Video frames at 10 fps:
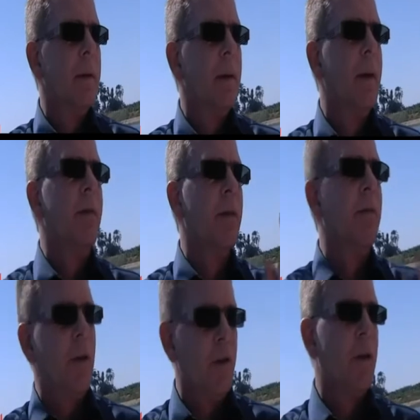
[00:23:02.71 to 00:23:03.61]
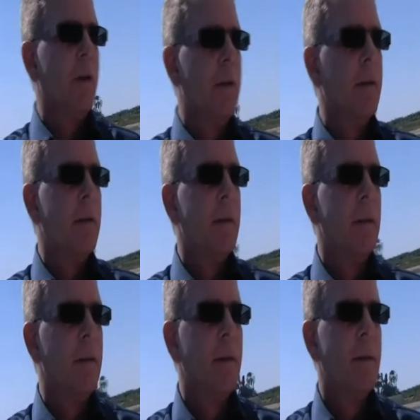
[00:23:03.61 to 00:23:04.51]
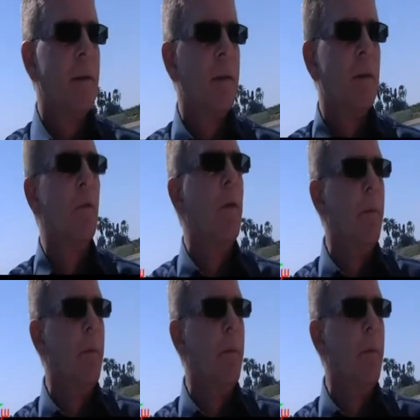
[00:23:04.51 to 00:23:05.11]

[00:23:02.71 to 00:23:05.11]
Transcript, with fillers: give a fish to yeah.